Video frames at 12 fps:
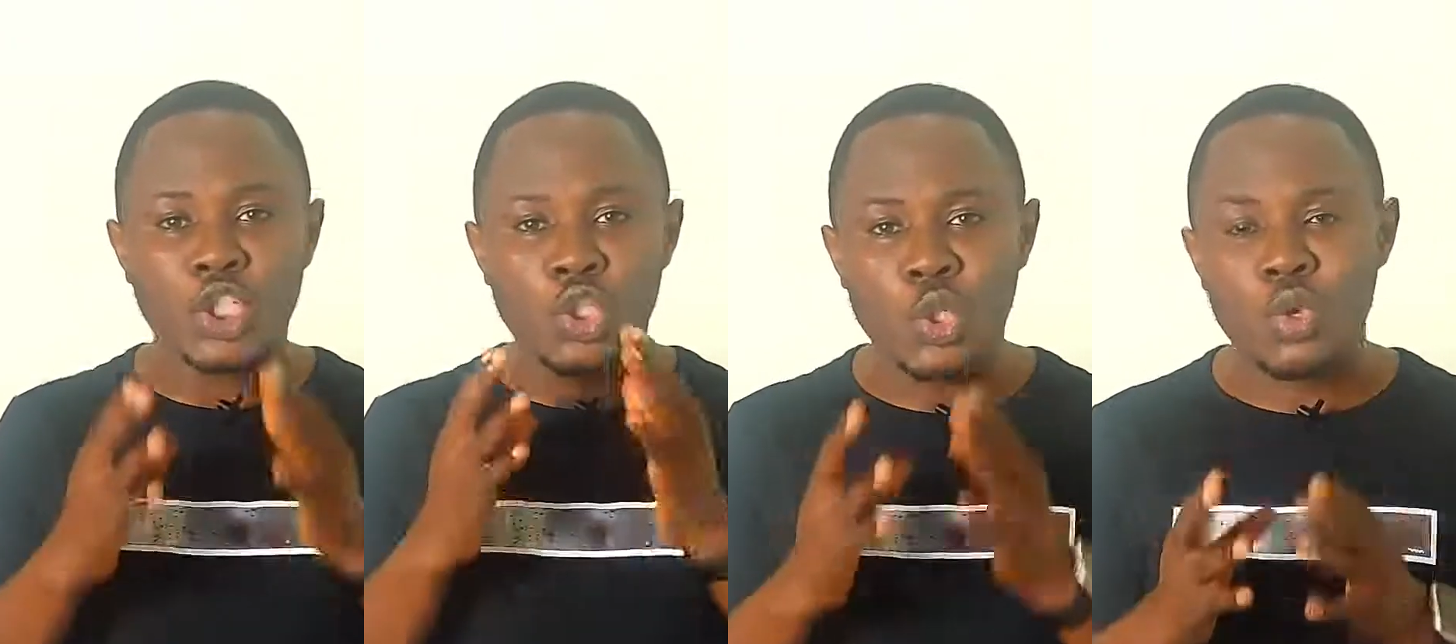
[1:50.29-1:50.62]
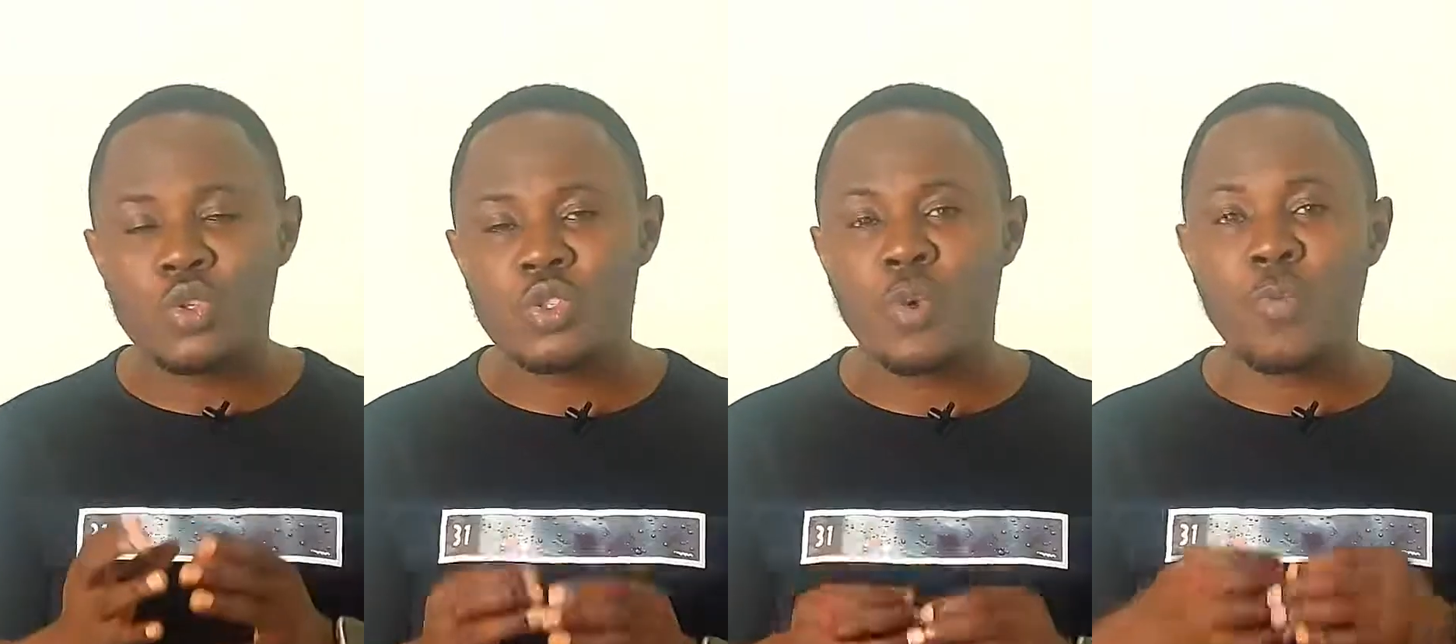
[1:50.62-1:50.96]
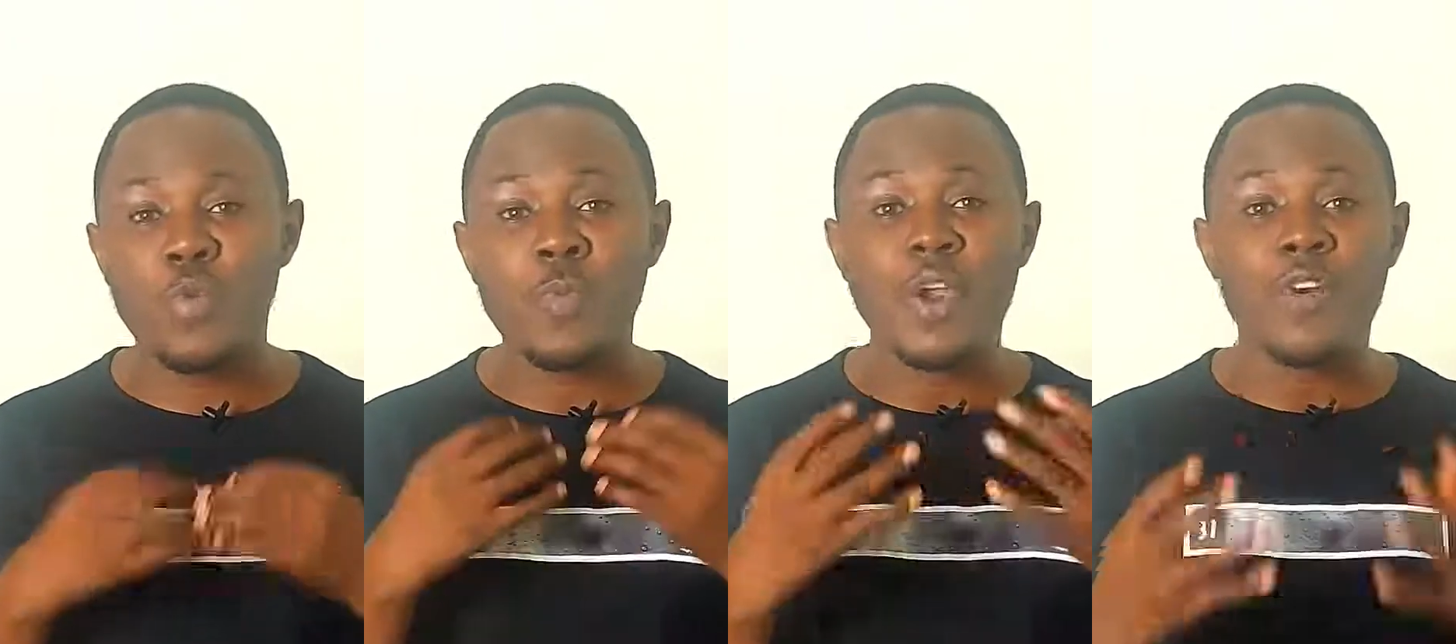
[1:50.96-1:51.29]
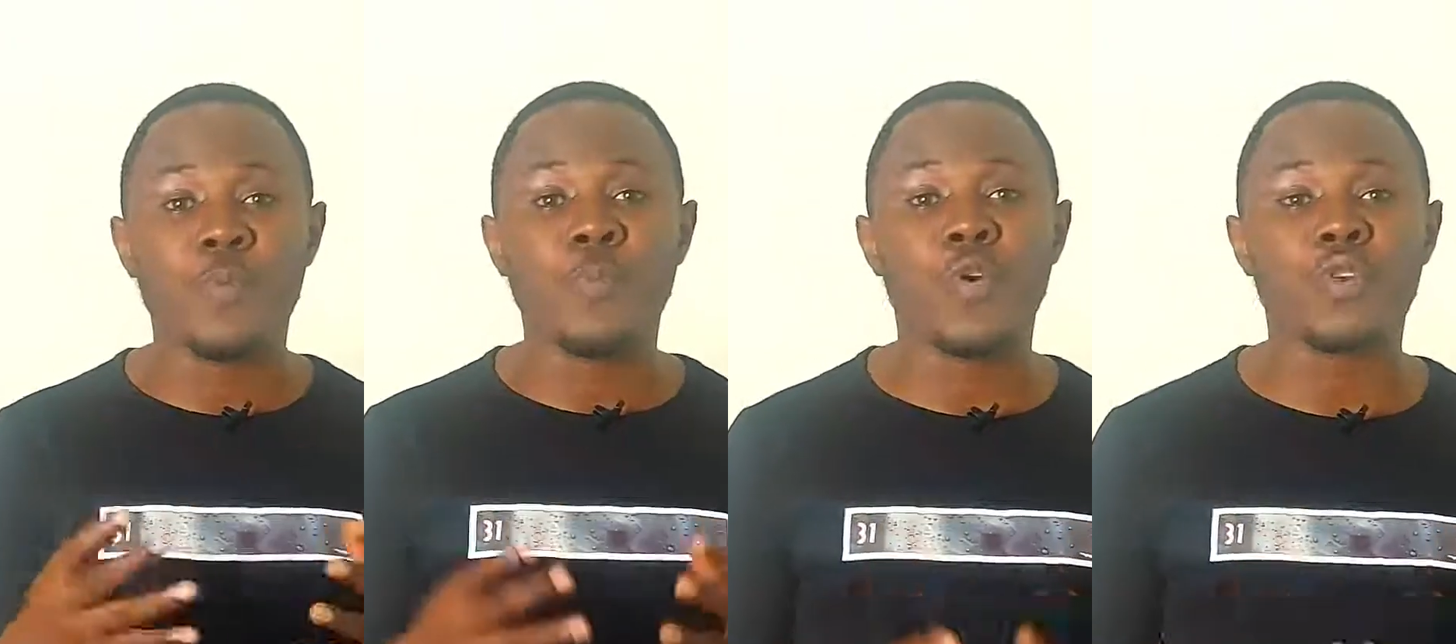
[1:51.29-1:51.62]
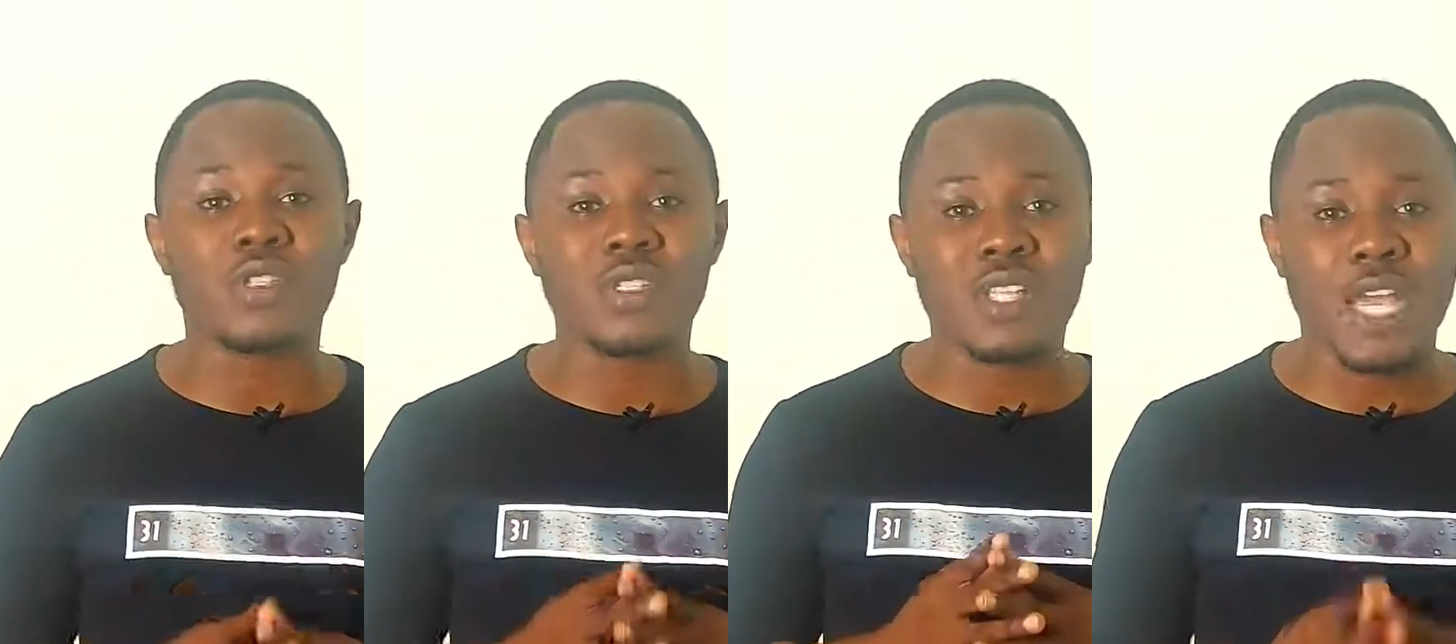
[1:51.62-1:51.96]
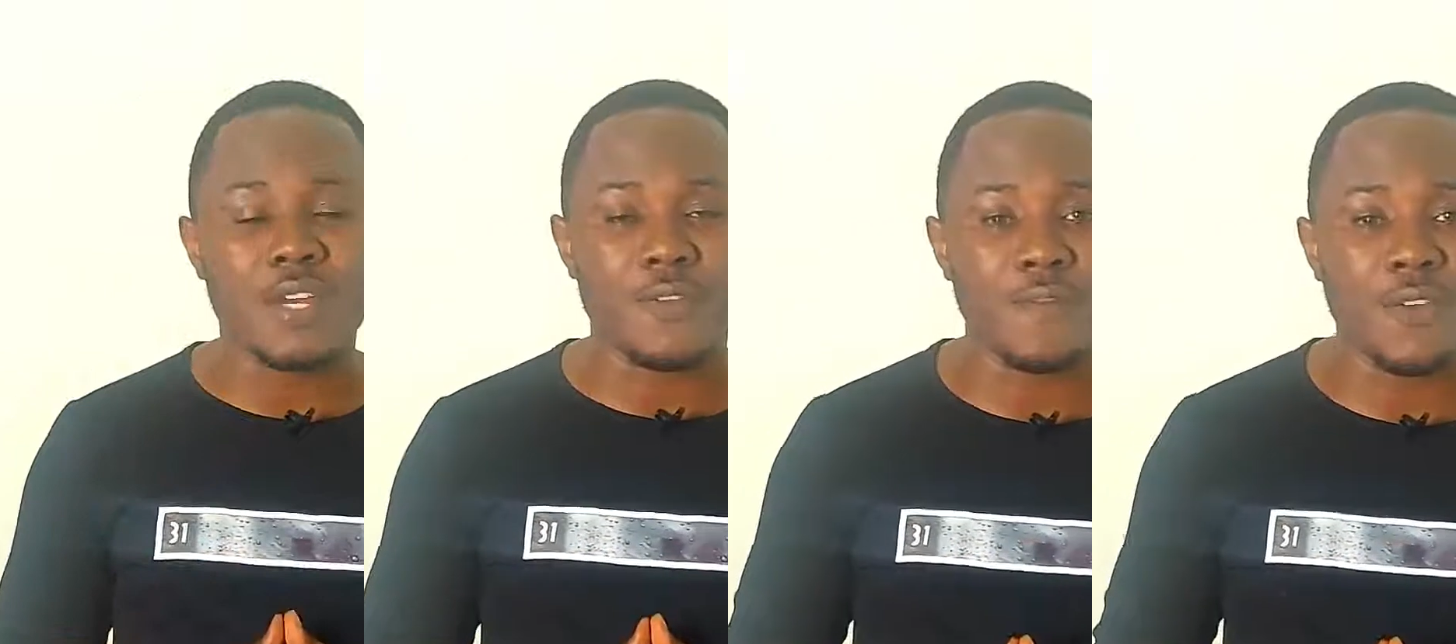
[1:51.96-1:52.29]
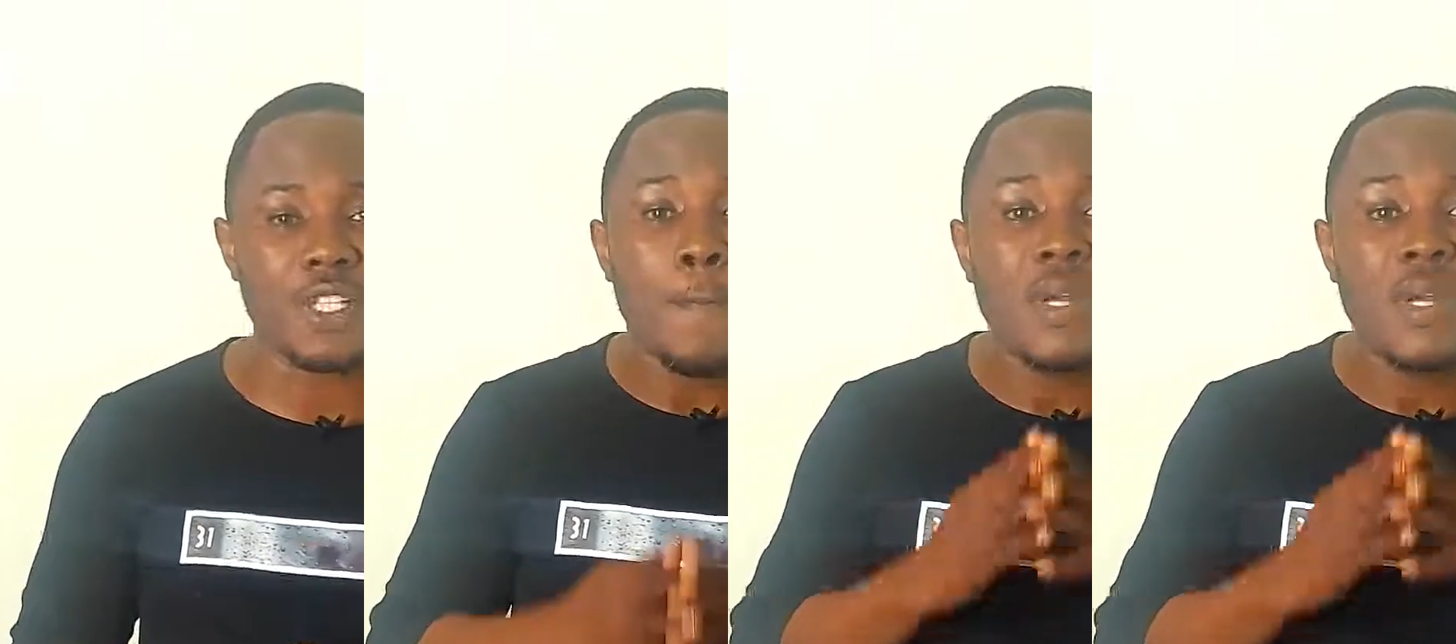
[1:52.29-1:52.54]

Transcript: though some women report side effects,